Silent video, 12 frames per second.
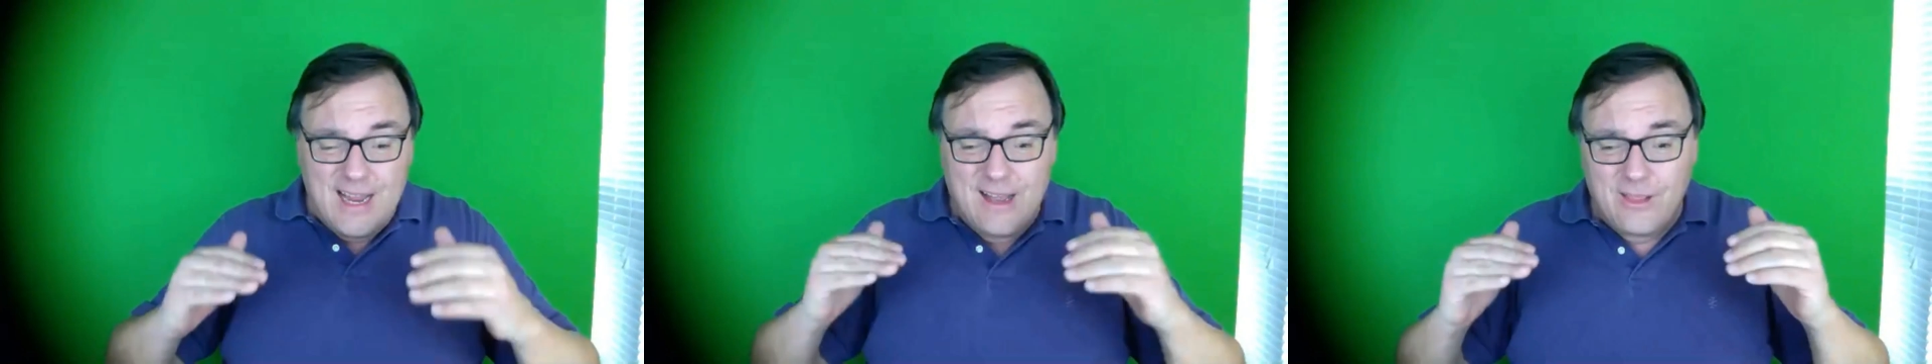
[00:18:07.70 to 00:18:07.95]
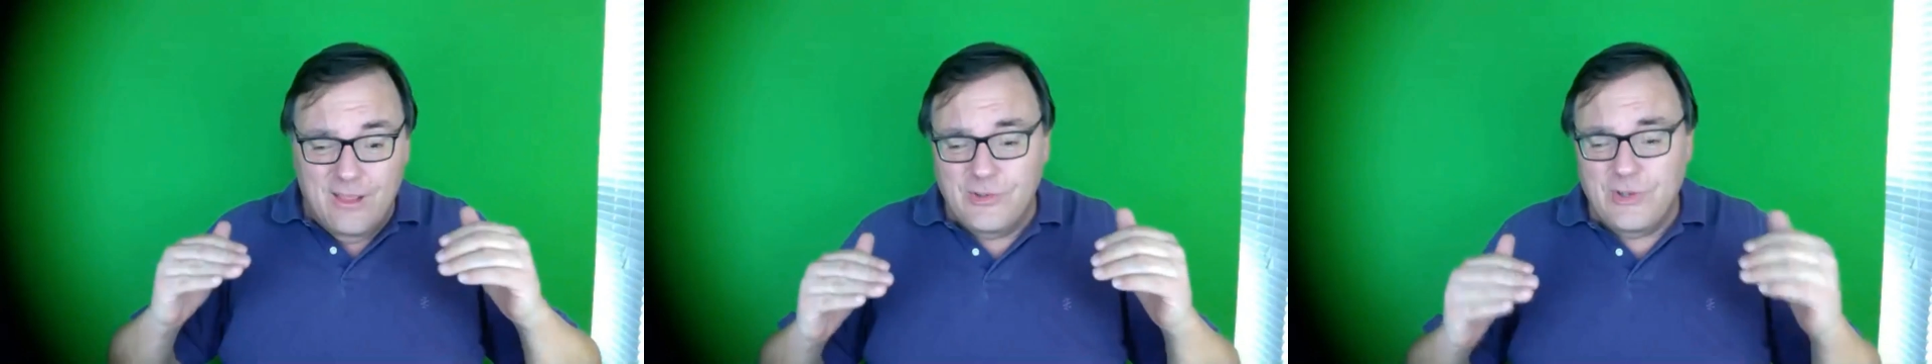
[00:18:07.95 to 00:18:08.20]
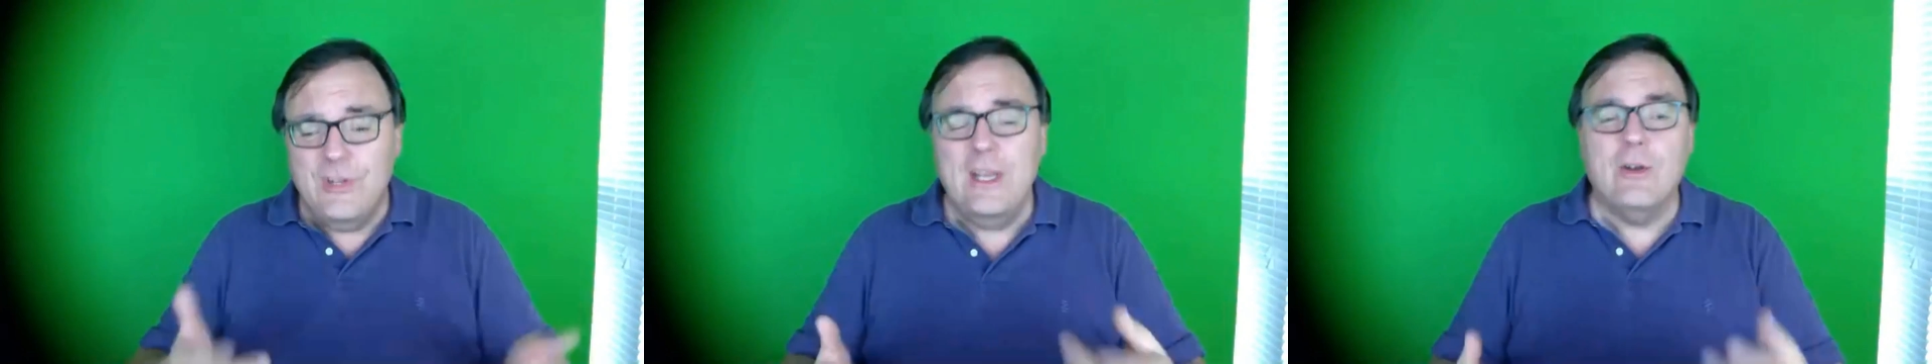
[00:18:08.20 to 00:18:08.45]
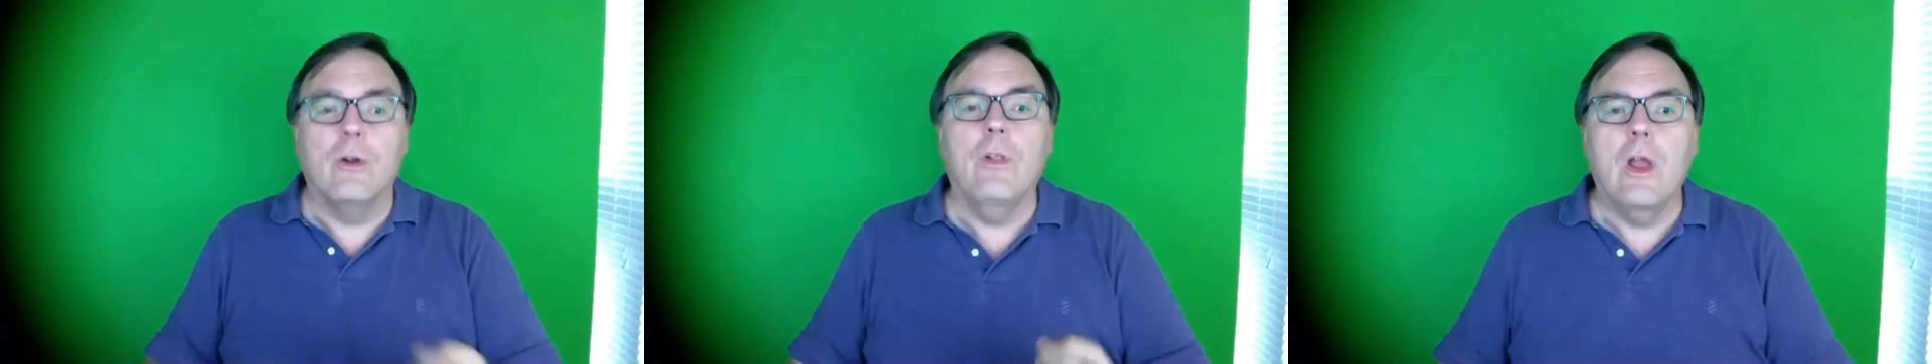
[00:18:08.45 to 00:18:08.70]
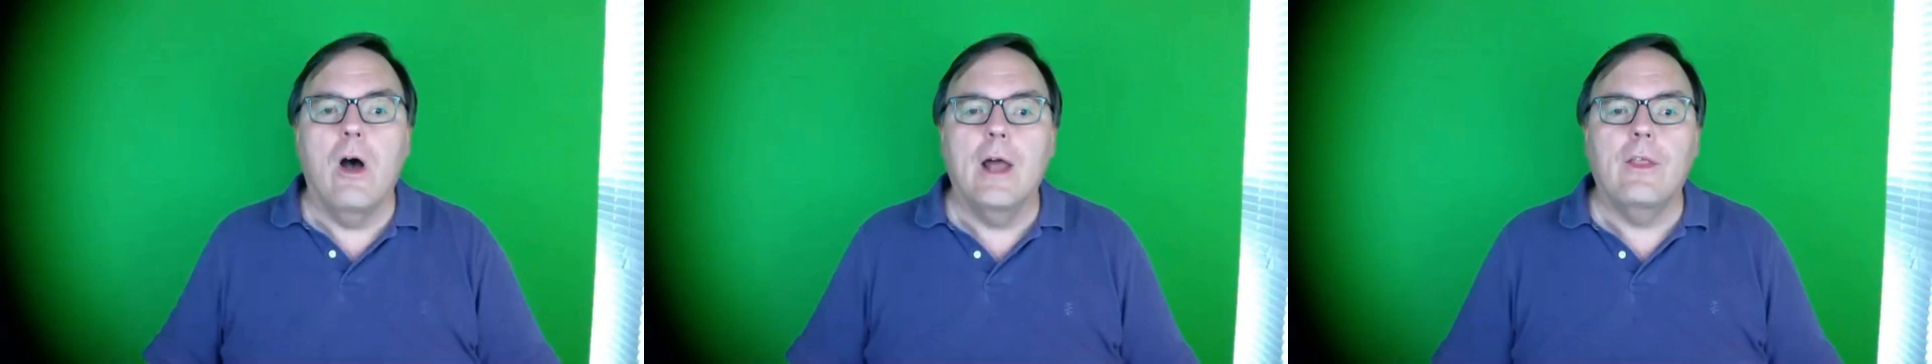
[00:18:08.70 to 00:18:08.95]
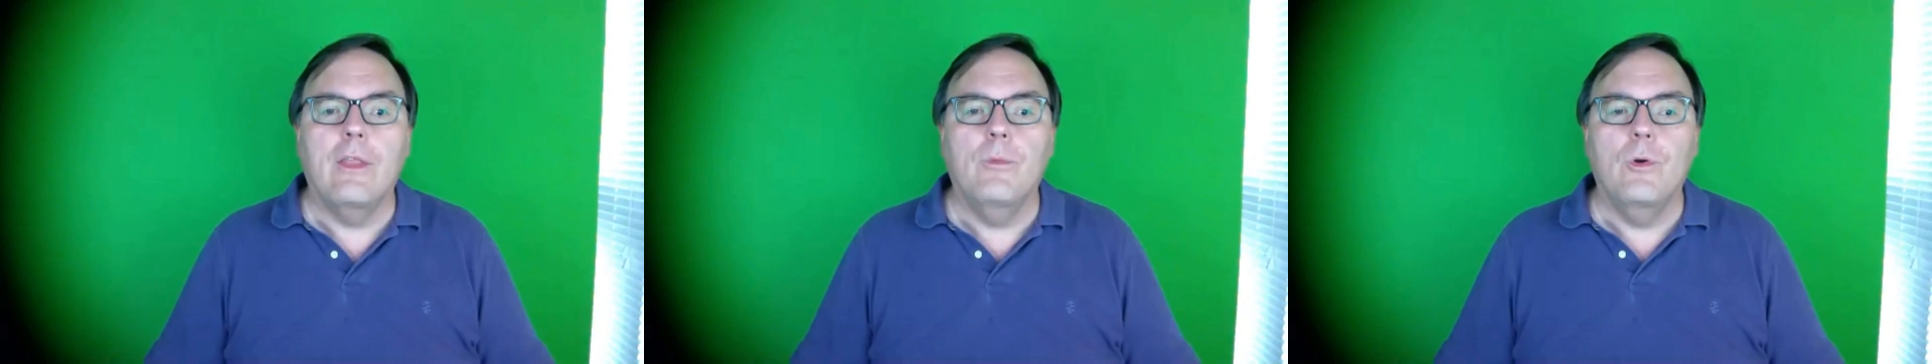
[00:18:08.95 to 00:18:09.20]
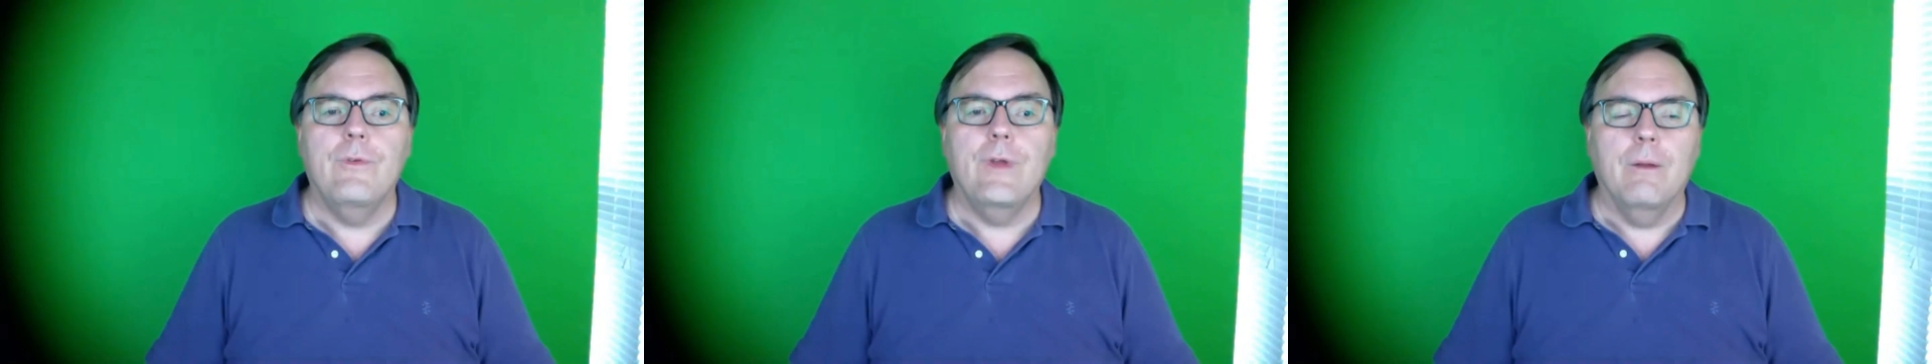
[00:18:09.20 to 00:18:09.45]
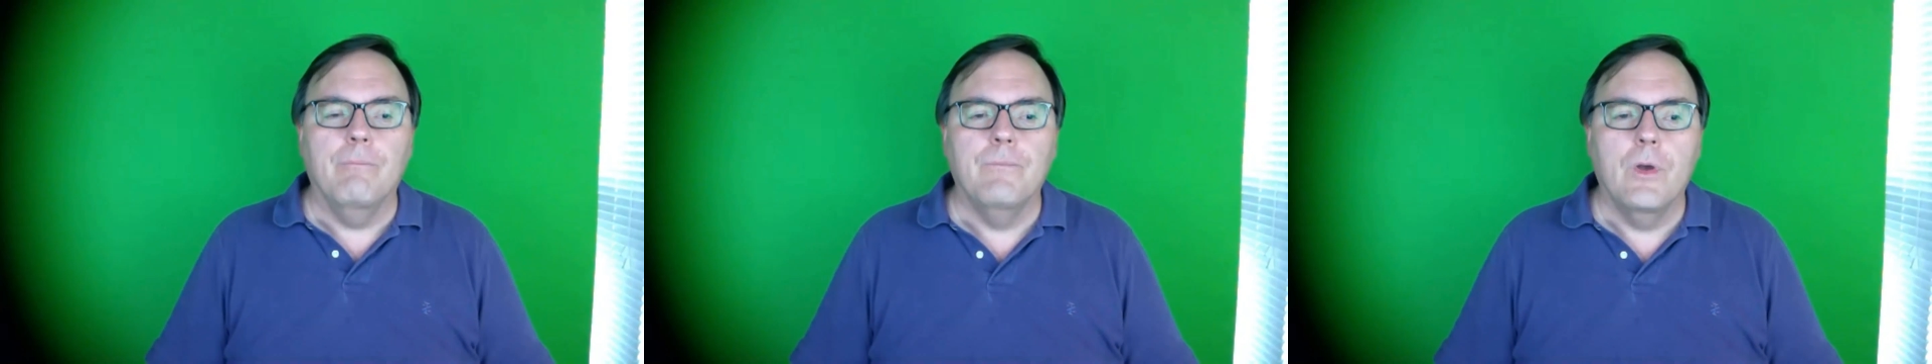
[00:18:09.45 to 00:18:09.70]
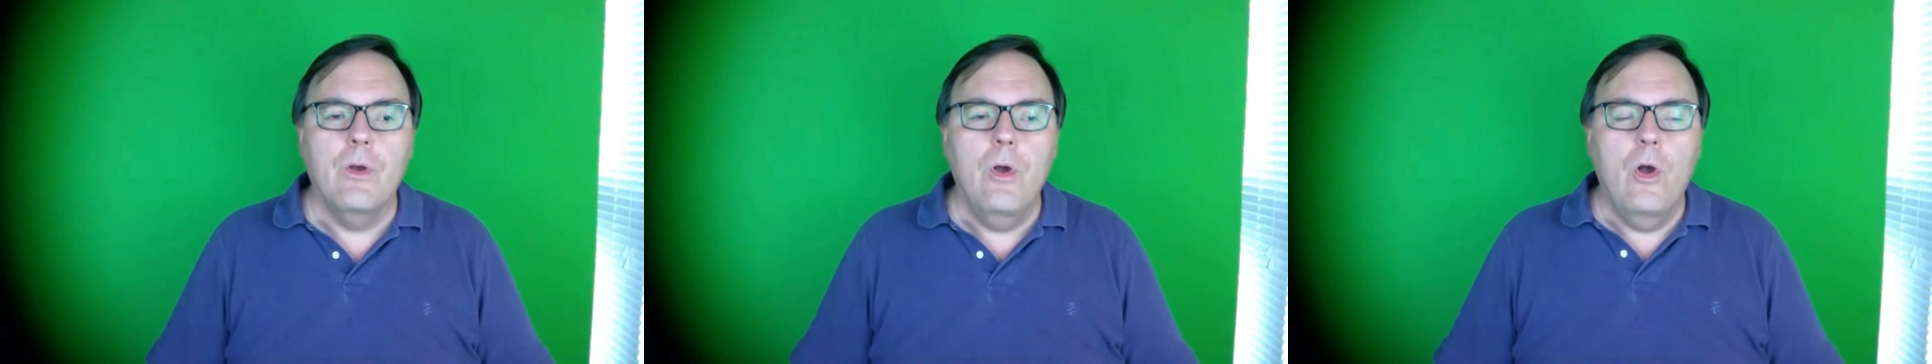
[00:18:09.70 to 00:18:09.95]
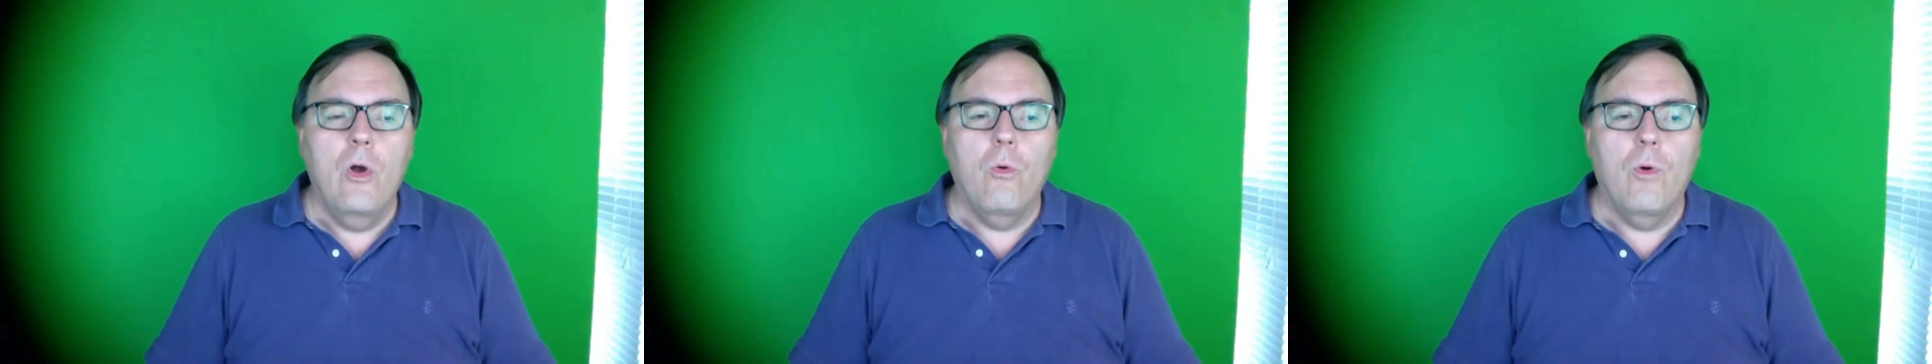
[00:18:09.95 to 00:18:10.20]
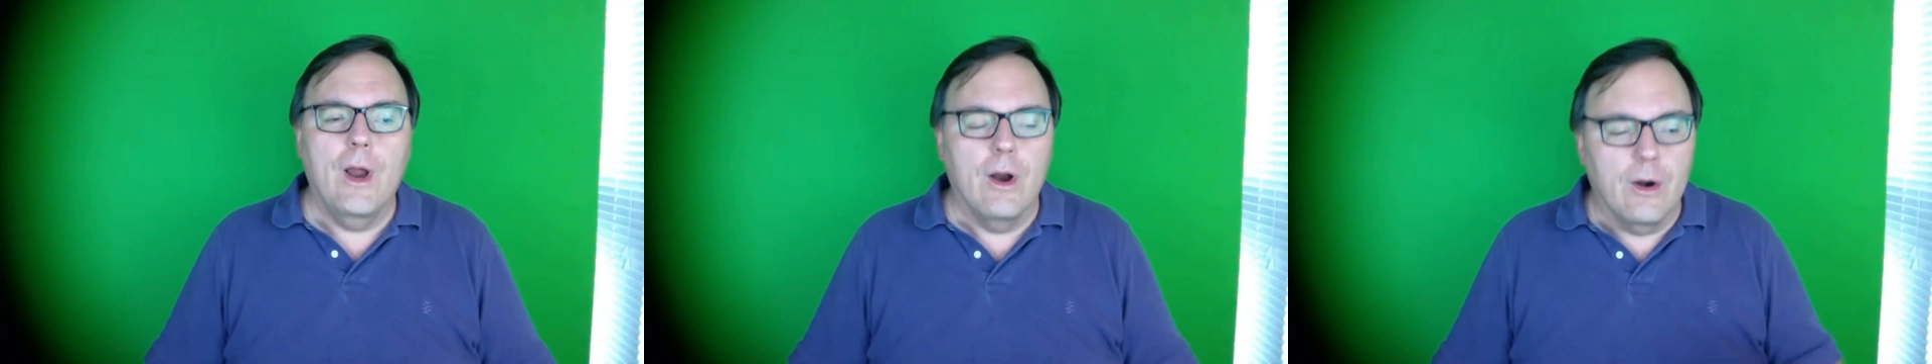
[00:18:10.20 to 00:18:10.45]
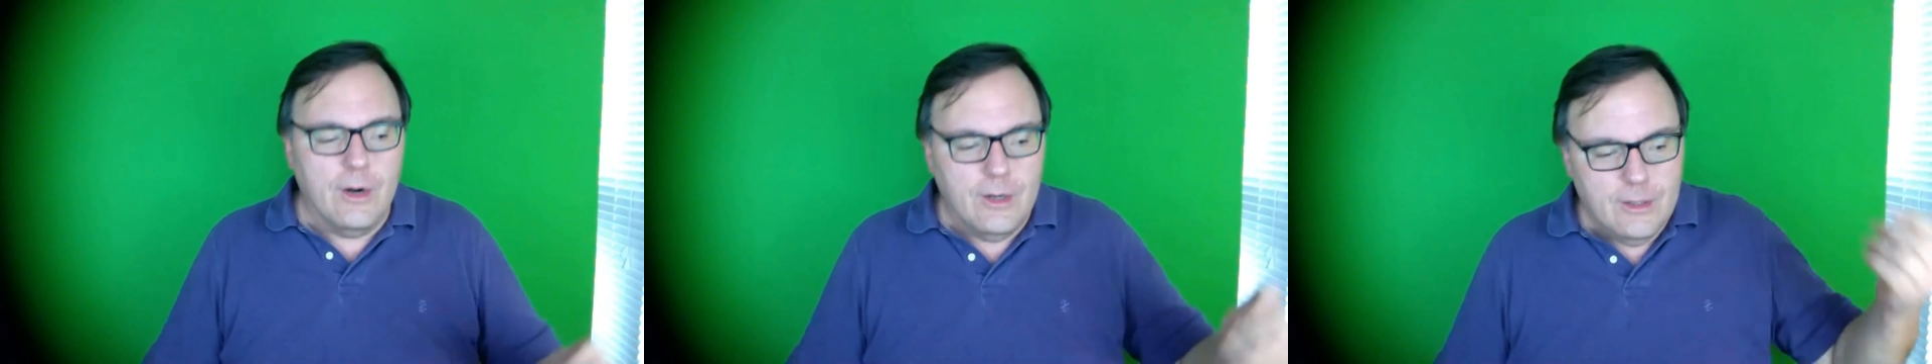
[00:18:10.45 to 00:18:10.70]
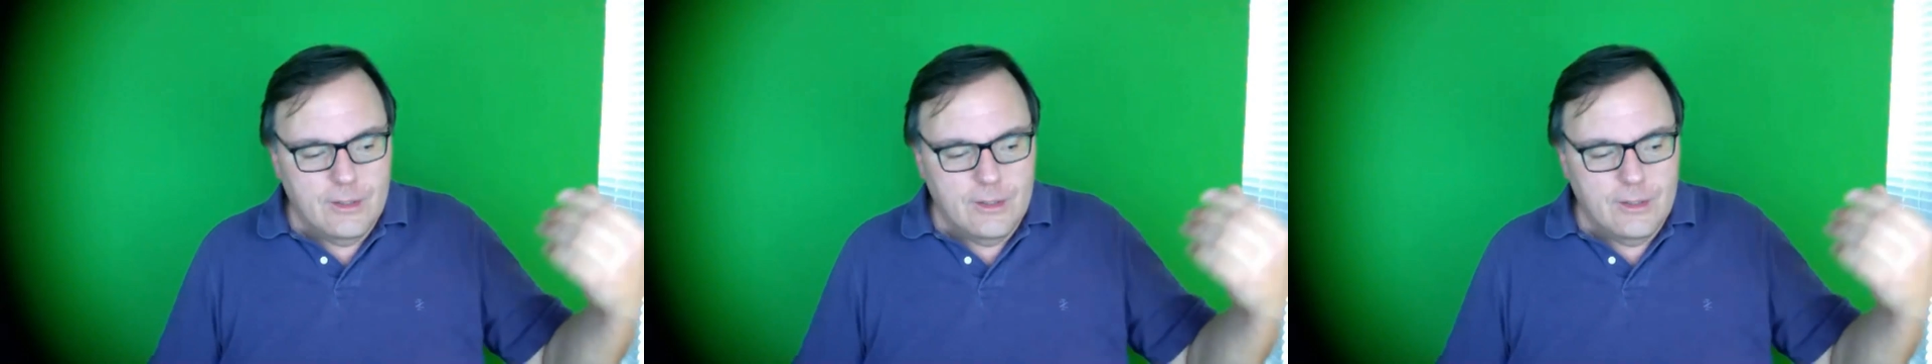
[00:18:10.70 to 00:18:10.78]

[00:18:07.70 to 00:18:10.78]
there's a scene early on in the movie where